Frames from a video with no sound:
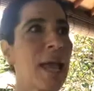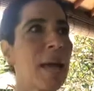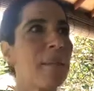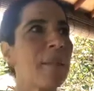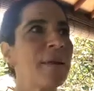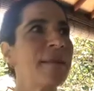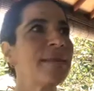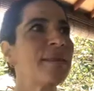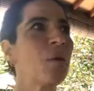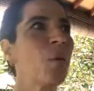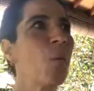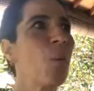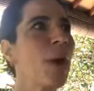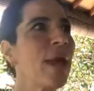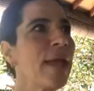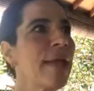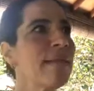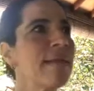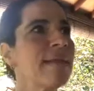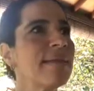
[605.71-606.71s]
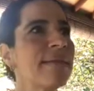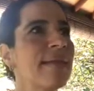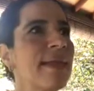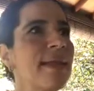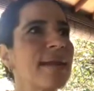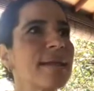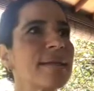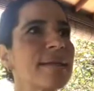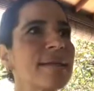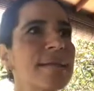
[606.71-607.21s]
but the way that
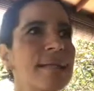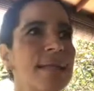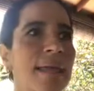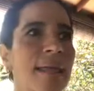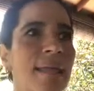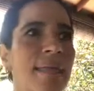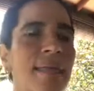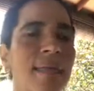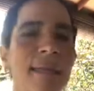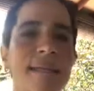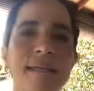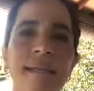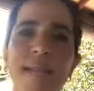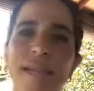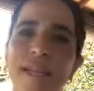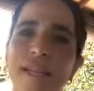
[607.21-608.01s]
they are seeing things and